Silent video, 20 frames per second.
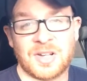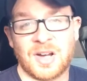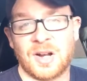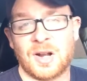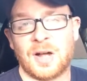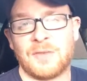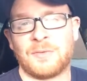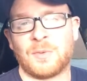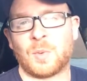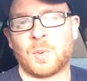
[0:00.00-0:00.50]
got
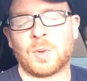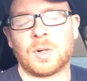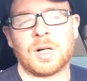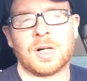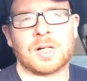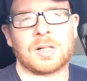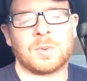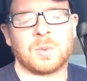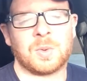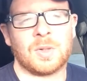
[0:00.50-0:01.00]
off of
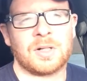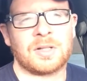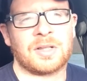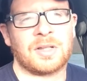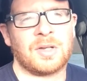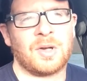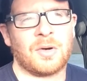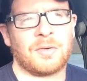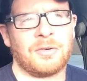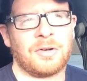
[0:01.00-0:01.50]
work, worked
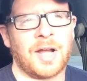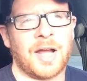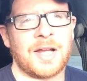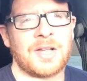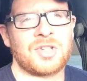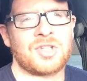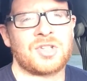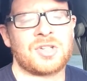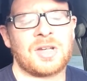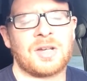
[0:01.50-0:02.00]
the
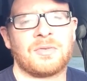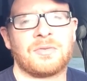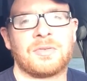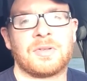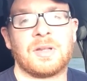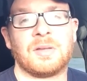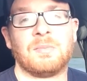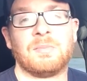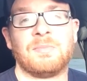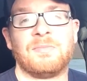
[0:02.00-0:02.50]
overnight
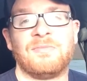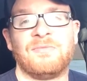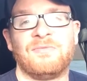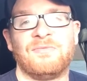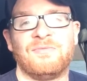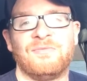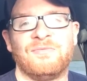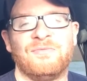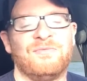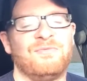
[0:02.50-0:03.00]
shift.
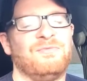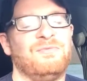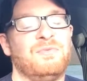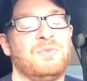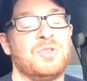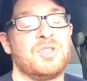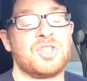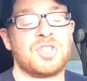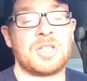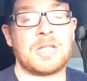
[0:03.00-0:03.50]

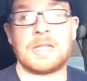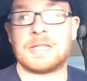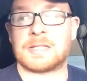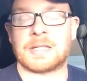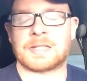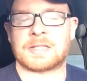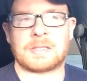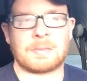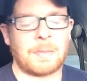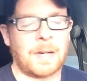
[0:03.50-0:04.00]

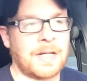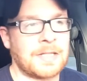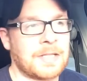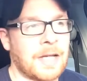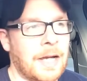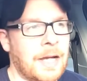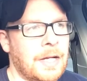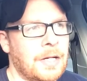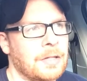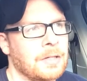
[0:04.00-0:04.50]
Jesus, am I
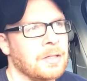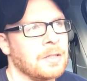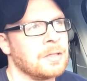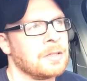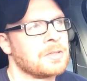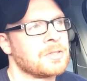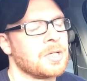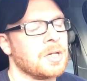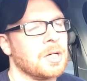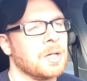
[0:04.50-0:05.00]
tired.
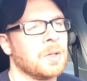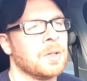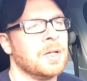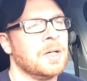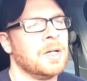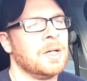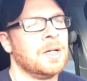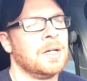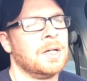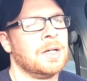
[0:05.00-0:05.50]
So,
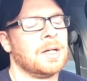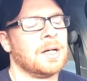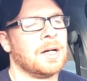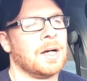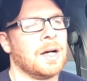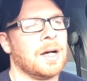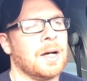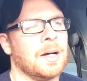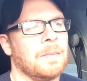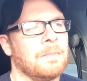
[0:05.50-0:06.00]

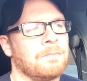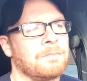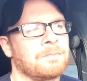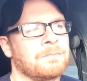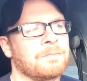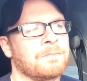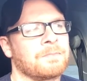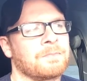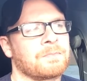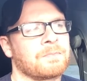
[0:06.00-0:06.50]
um,
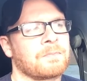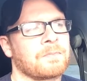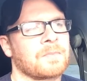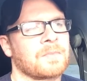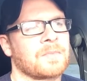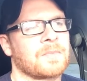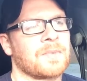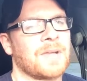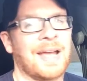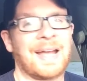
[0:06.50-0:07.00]

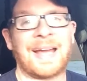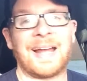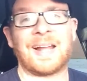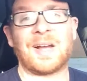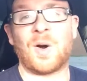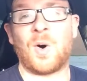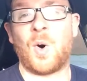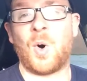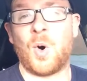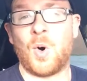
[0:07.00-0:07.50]
I gotta
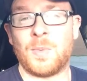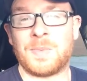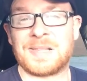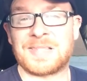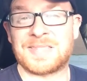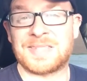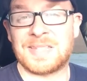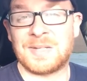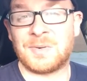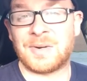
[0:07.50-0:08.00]
go home
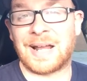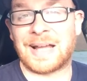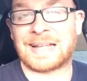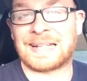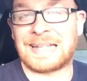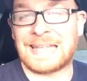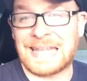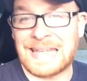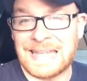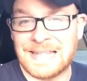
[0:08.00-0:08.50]
and see what I
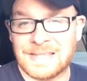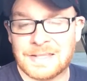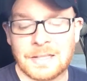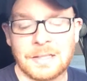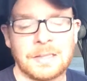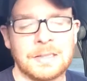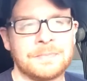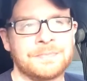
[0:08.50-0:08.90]
can eat.